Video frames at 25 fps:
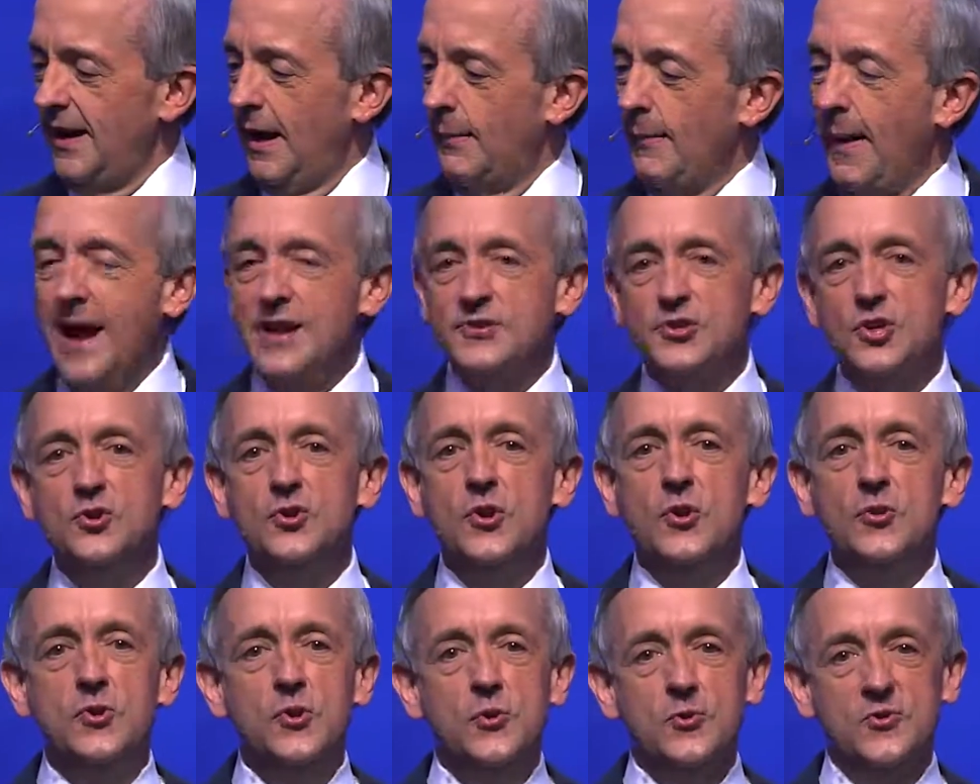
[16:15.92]

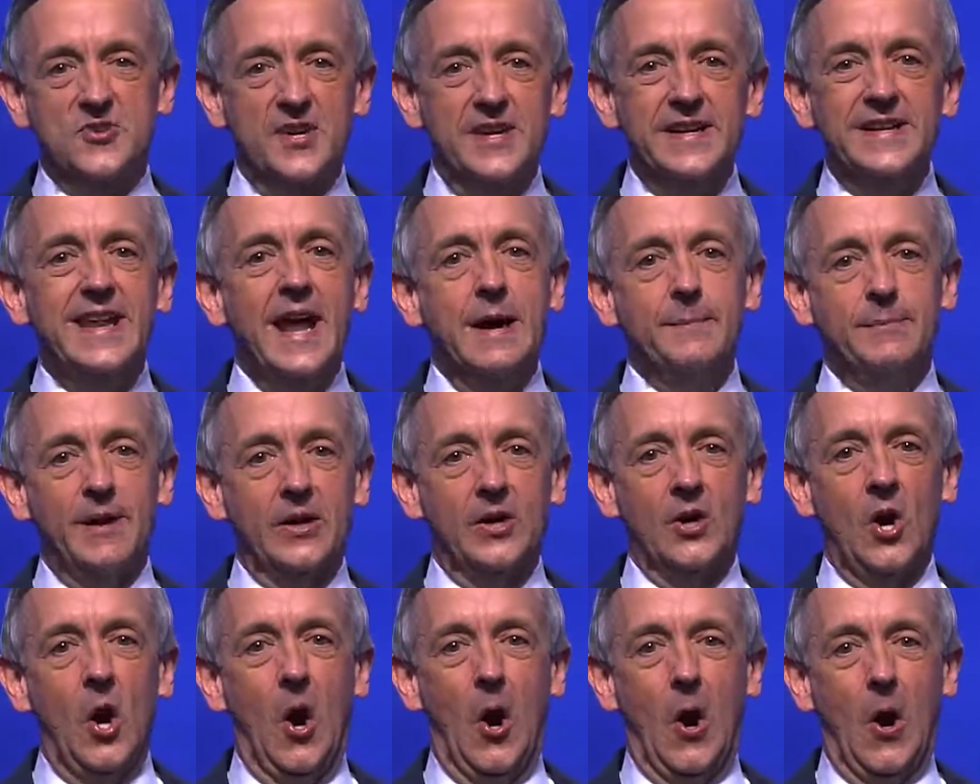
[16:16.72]
Imagine you use a
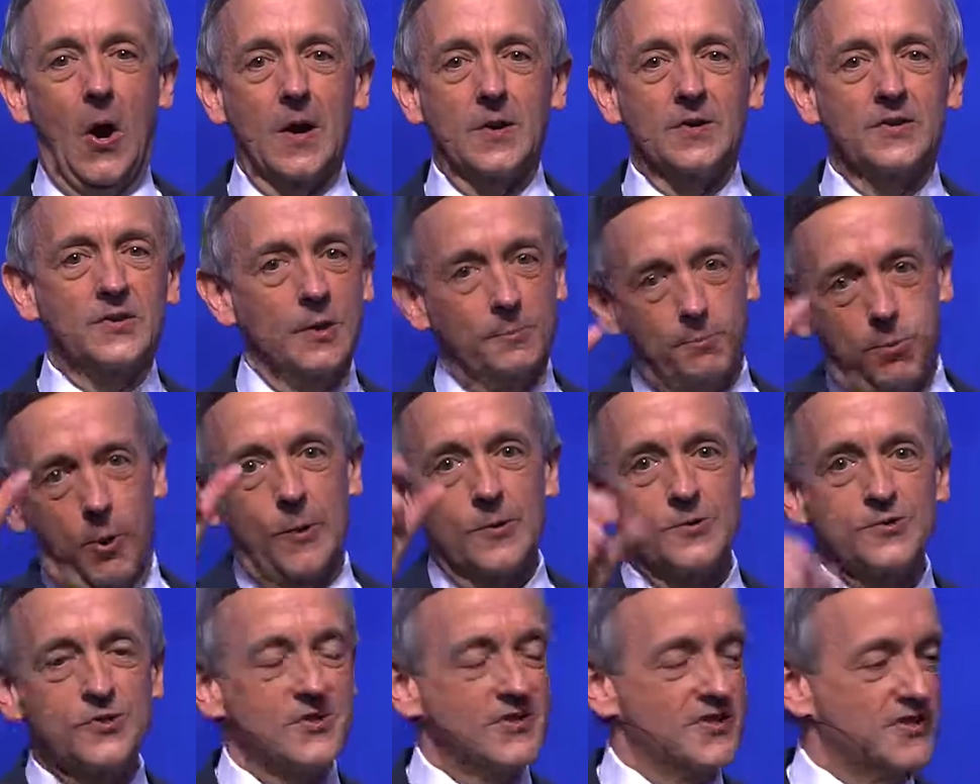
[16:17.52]
debit card to
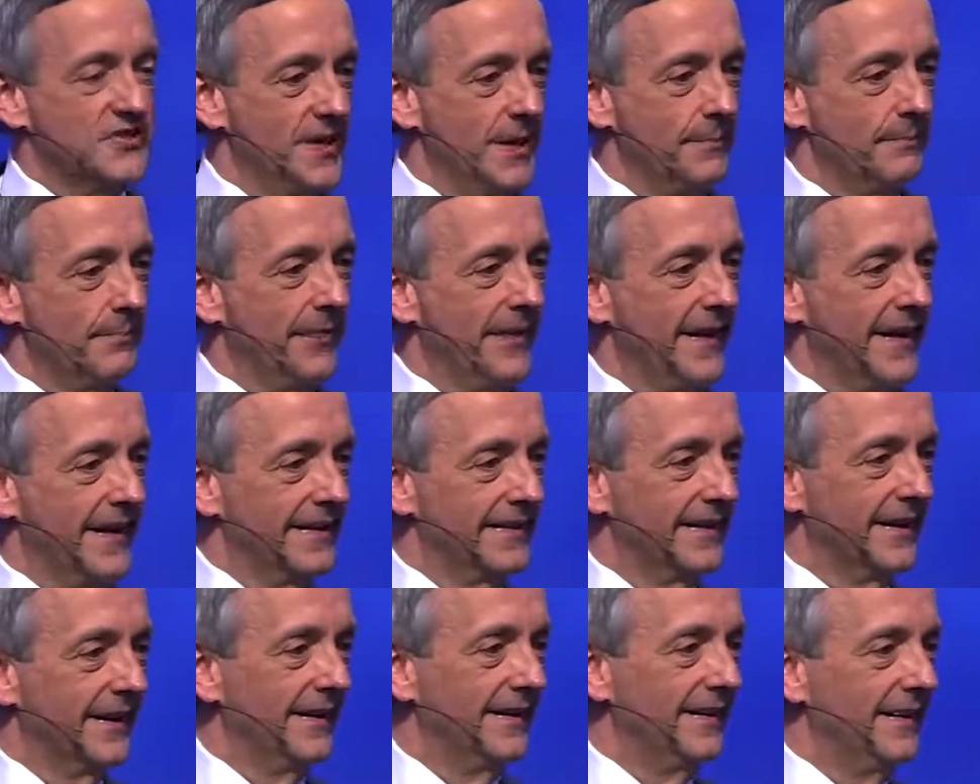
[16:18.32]
purchase
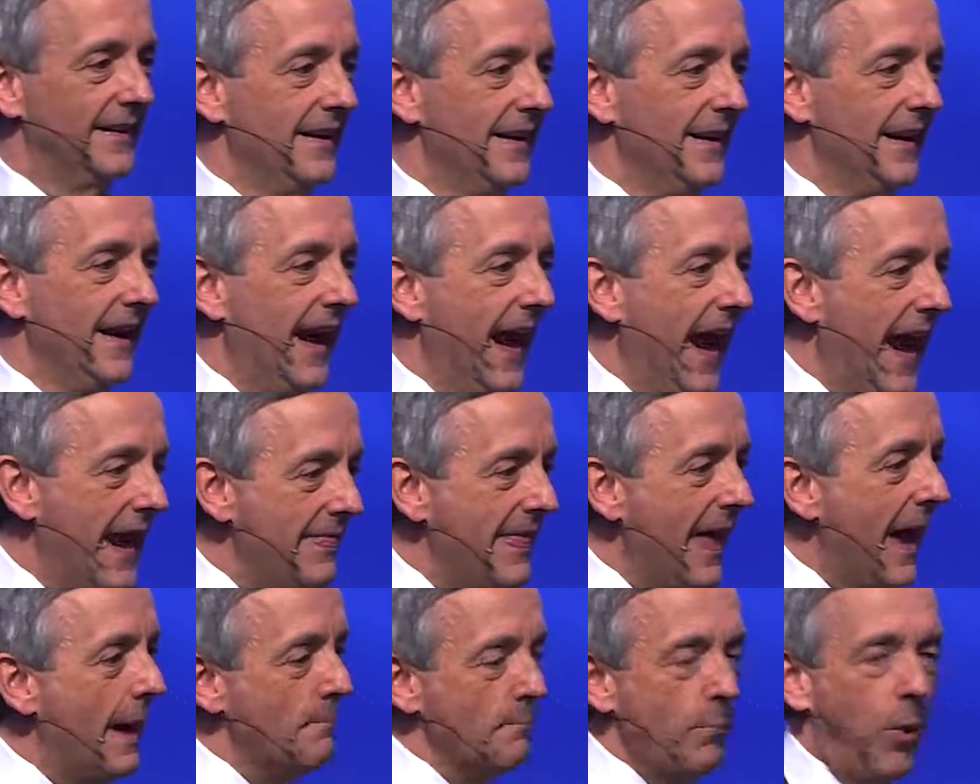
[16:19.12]
something,
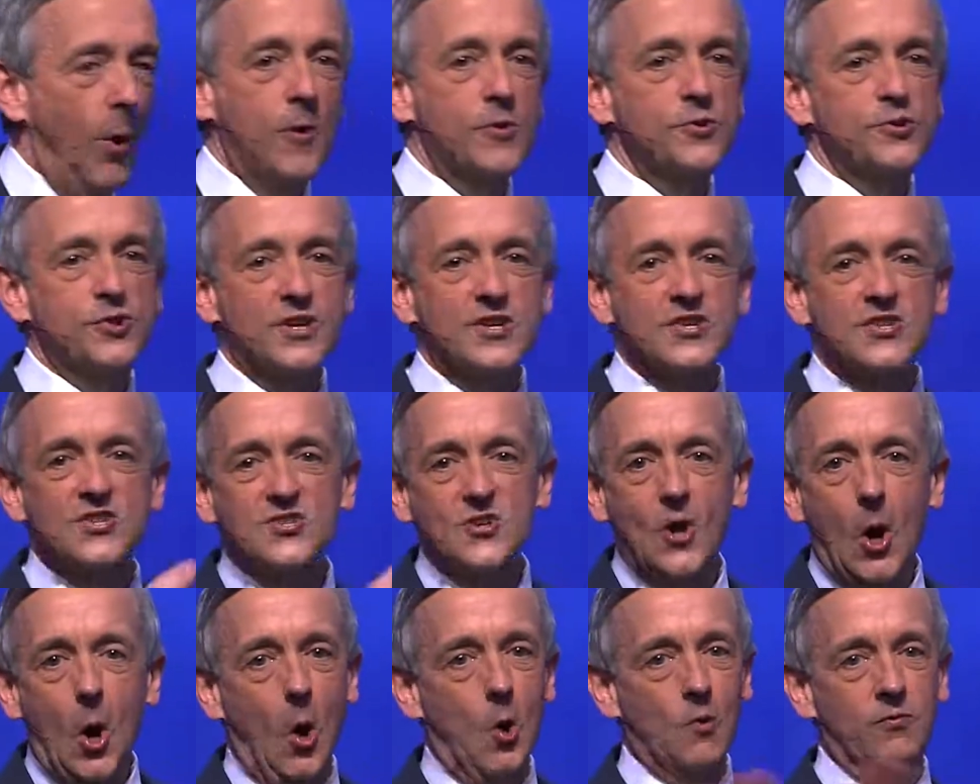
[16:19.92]
and that
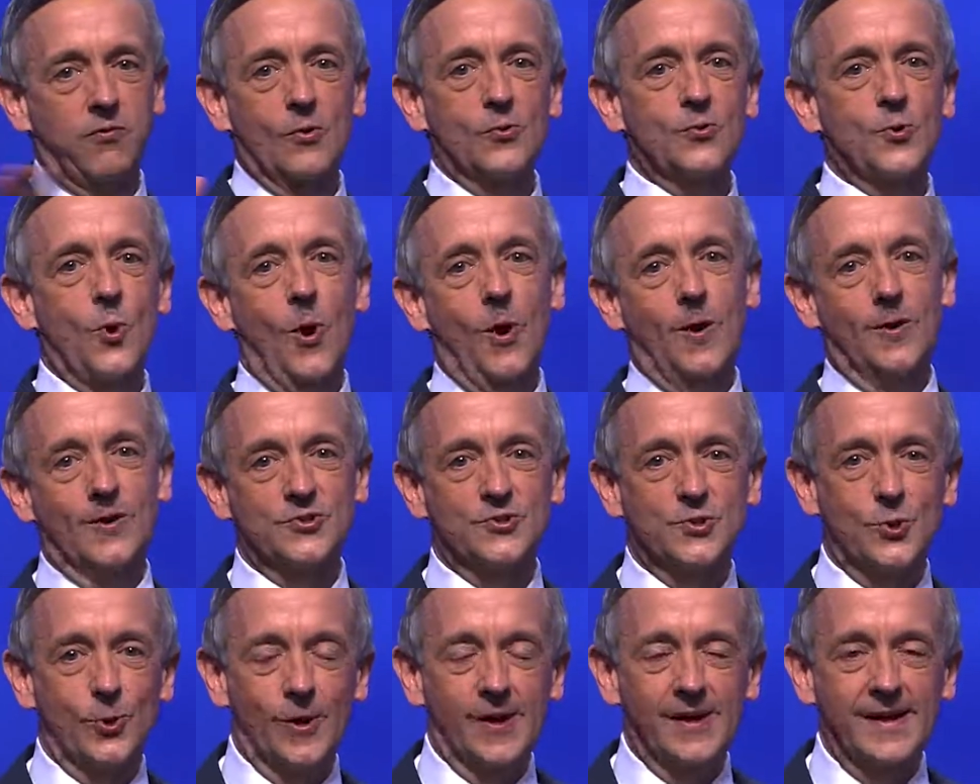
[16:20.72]
purchase
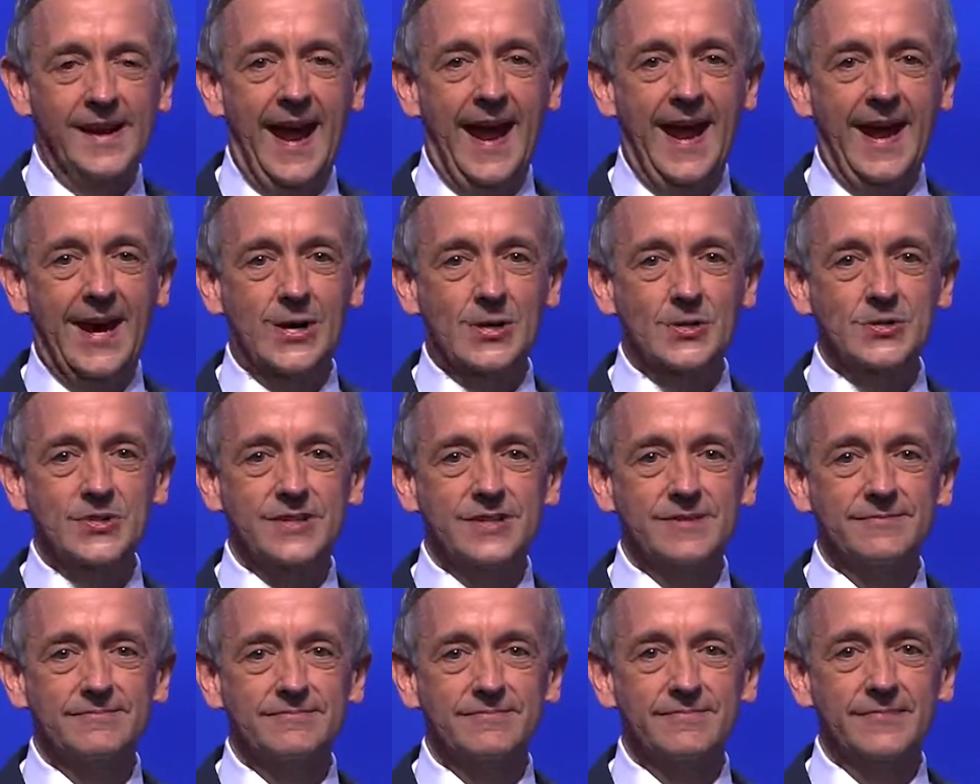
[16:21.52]
overdraws your
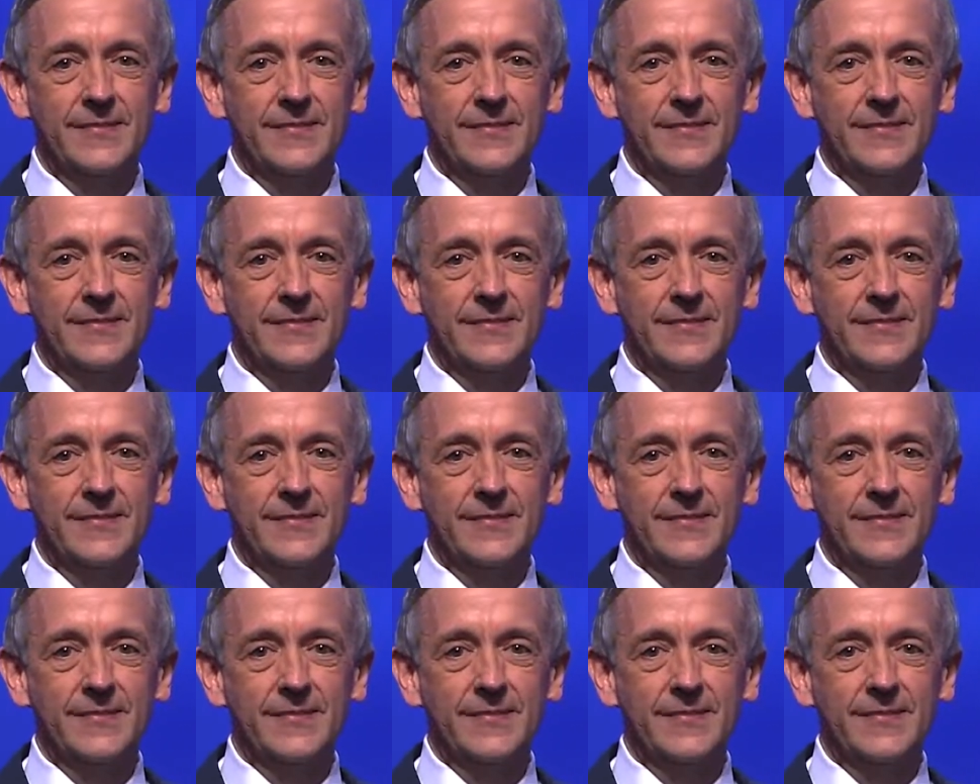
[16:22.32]
account.